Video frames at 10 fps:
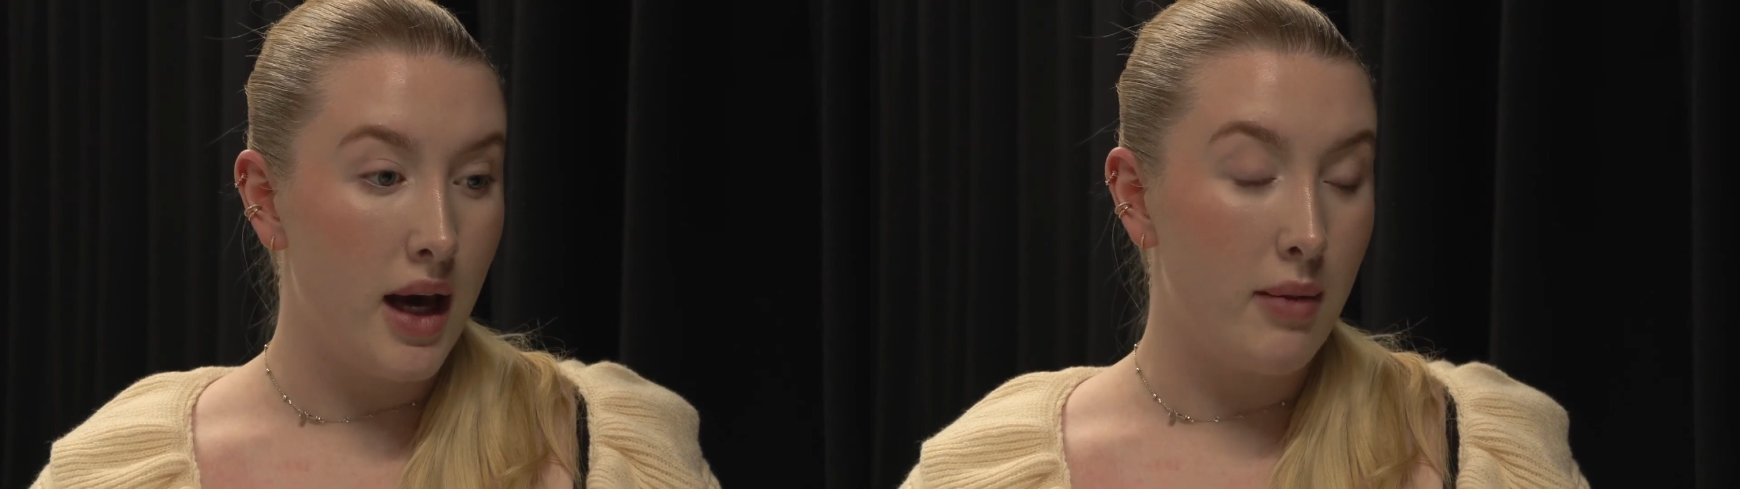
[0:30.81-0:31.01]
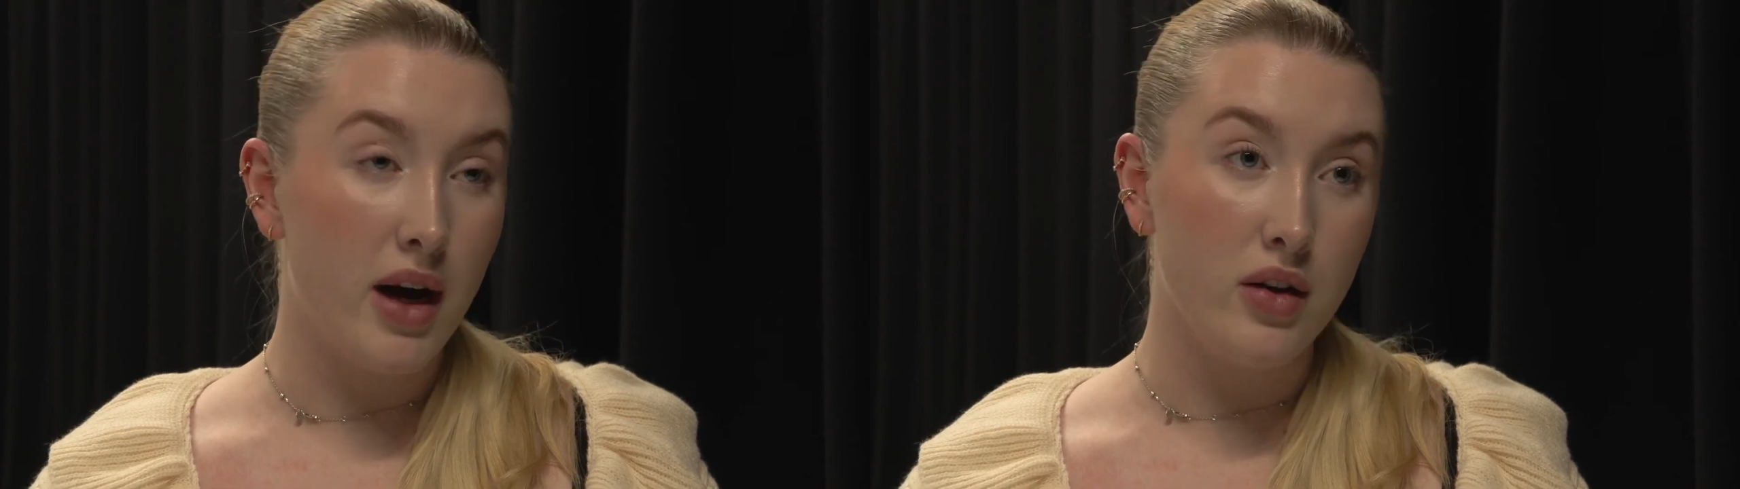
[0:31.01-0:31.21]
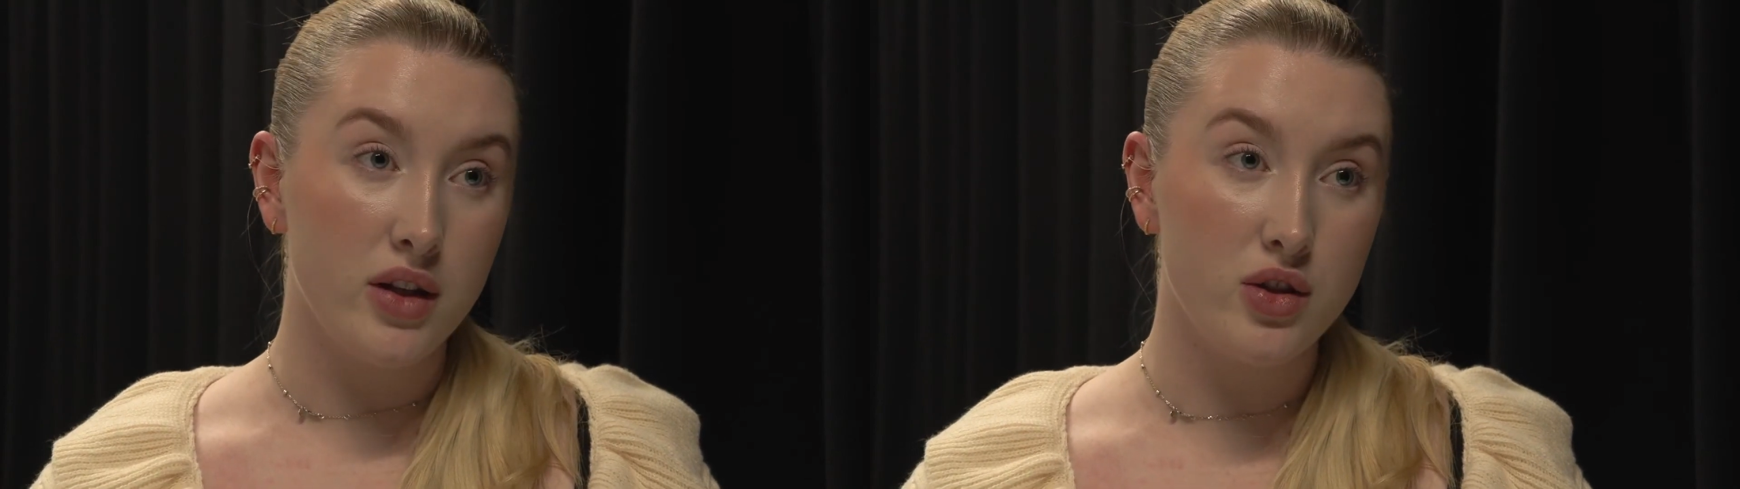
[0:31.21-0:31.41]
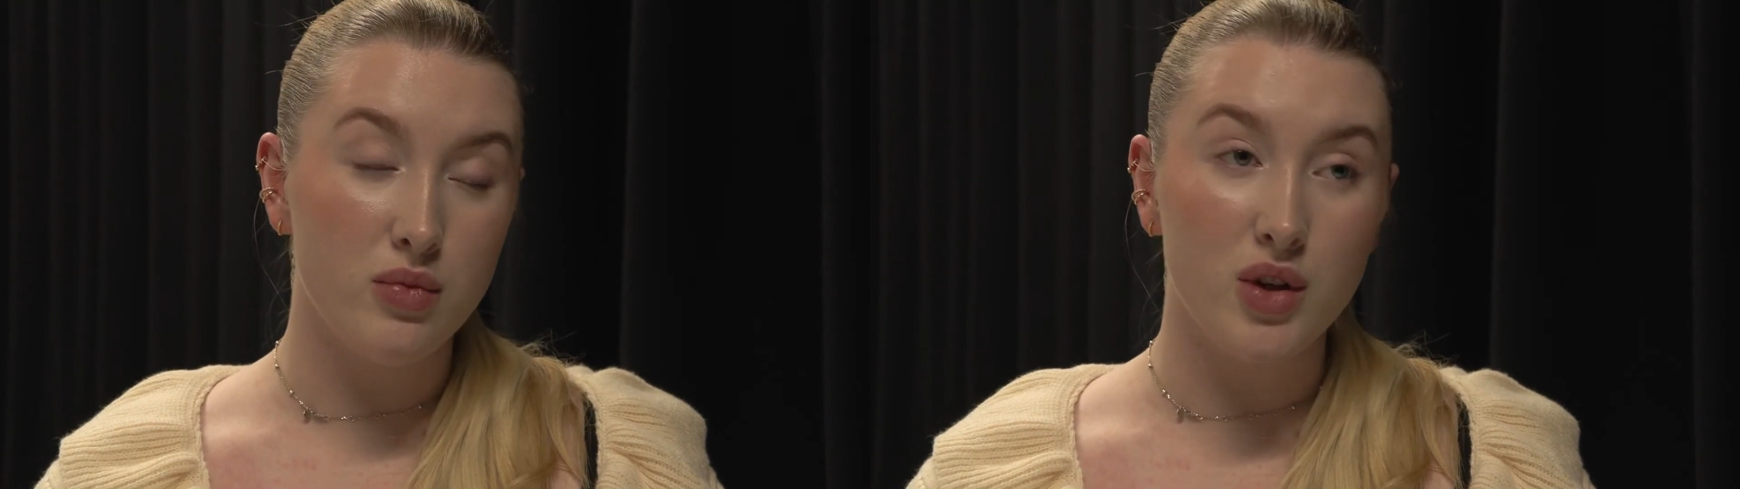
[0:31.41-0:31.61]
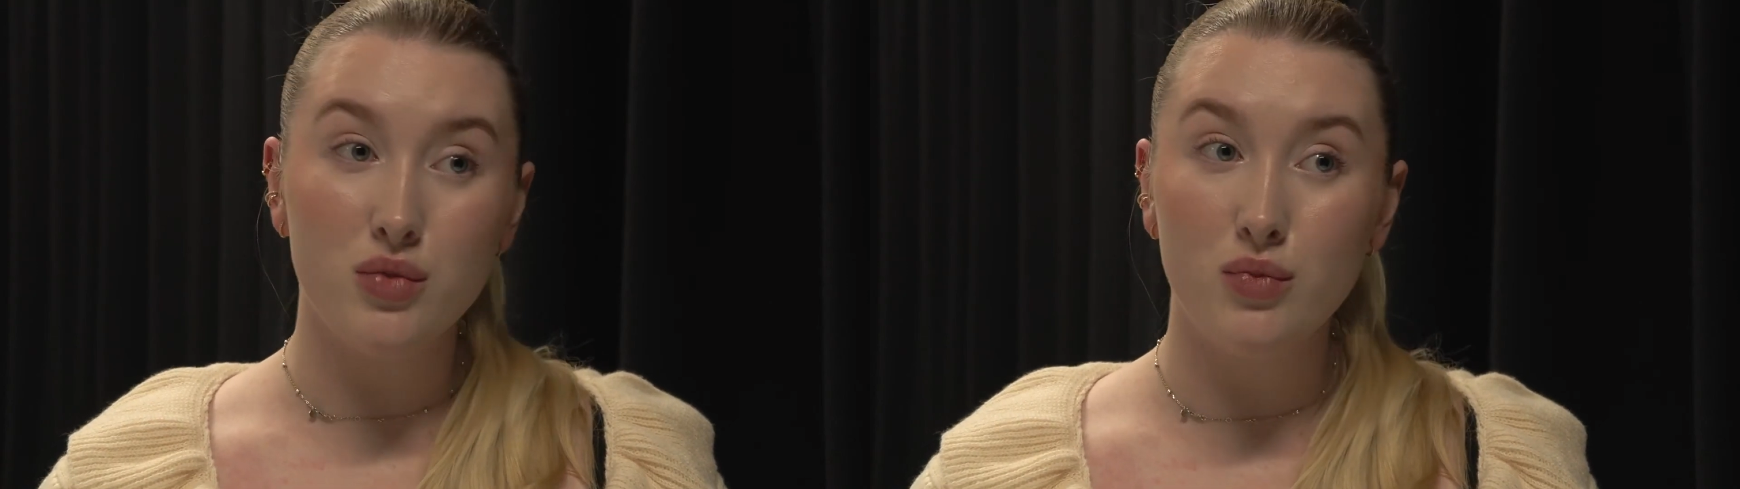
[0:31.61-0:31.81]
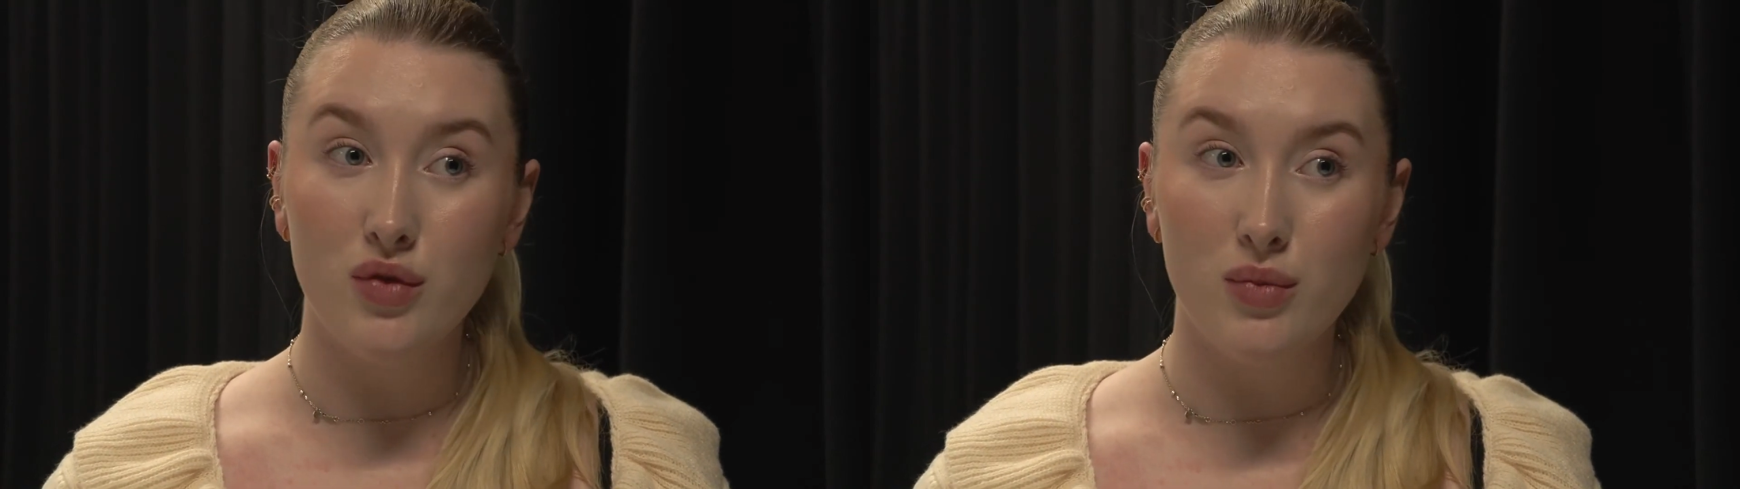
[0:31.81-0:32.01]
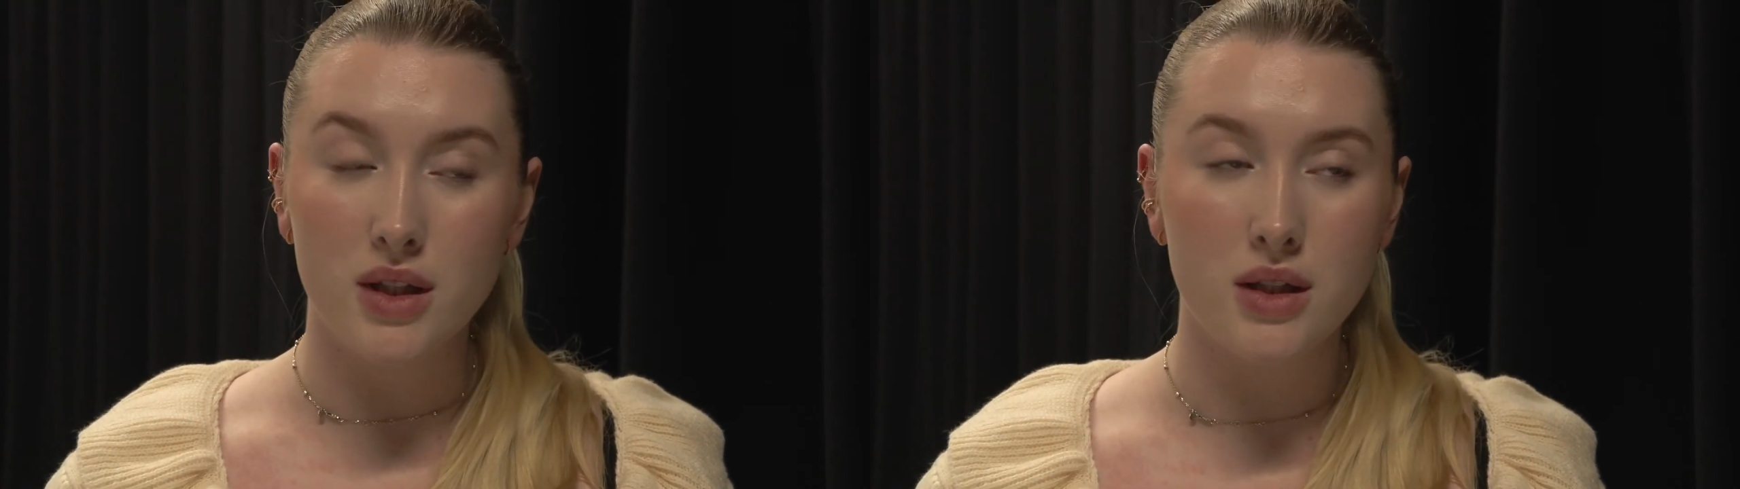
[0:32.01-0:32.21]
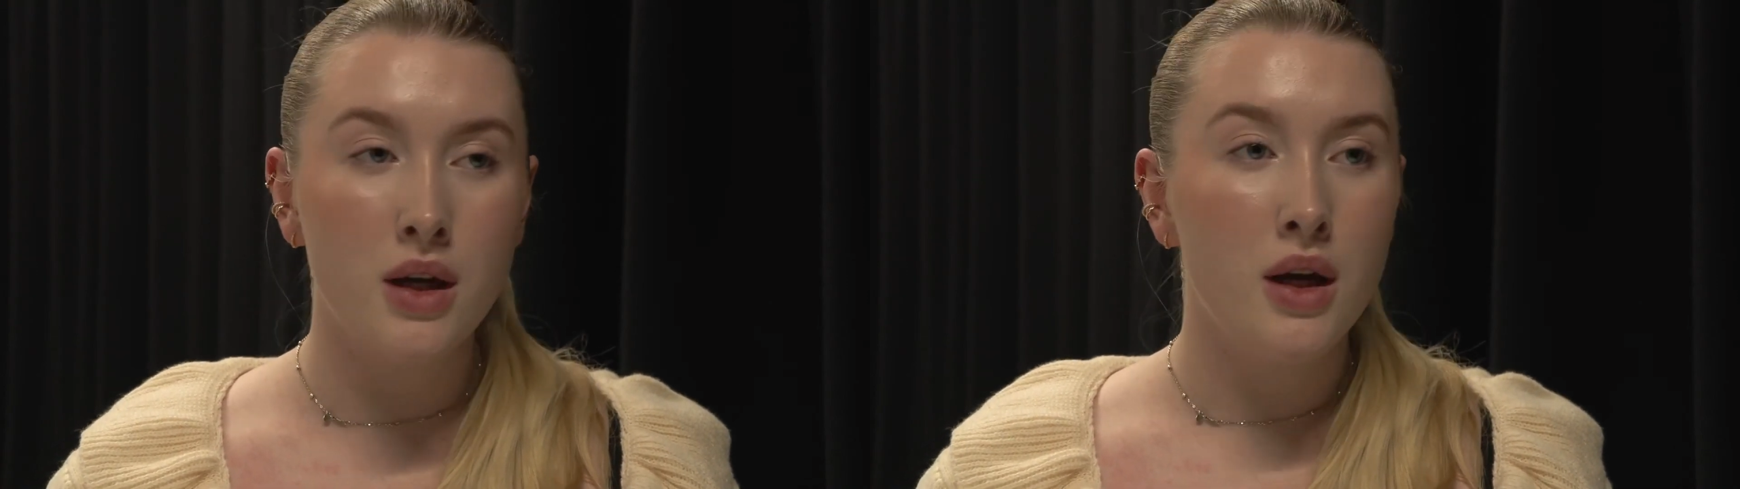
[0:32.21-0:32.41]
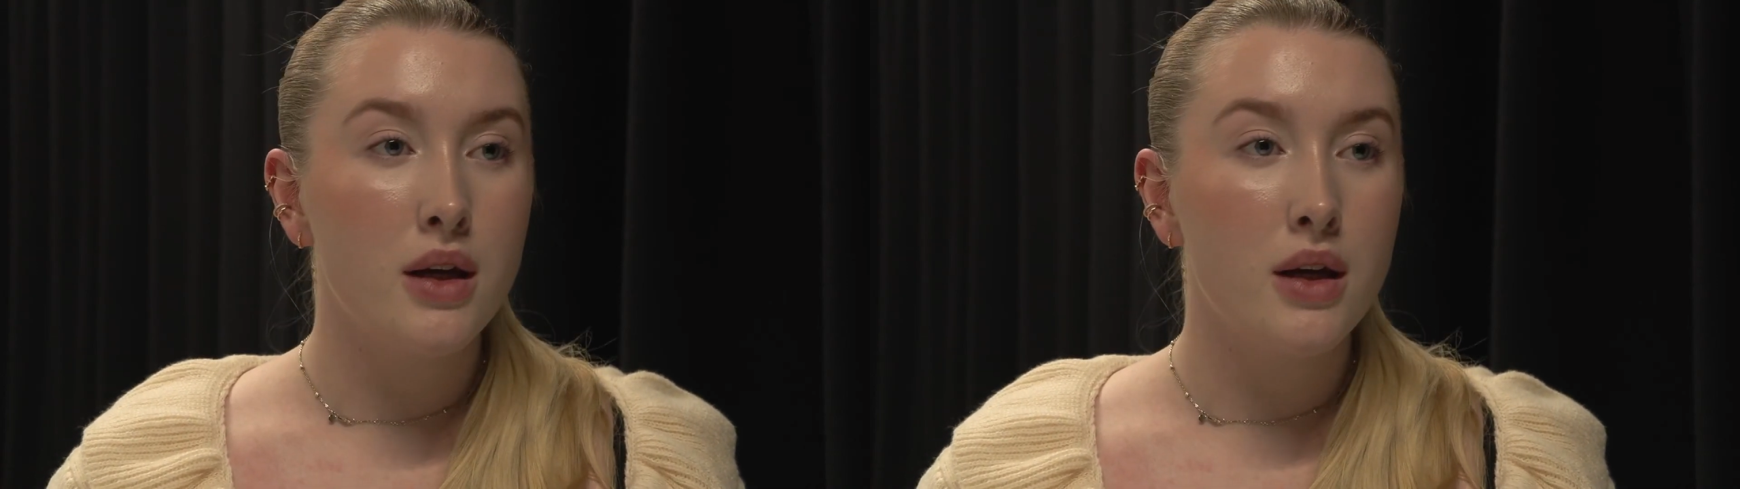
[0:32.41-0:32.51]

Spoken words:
Apparently too much movement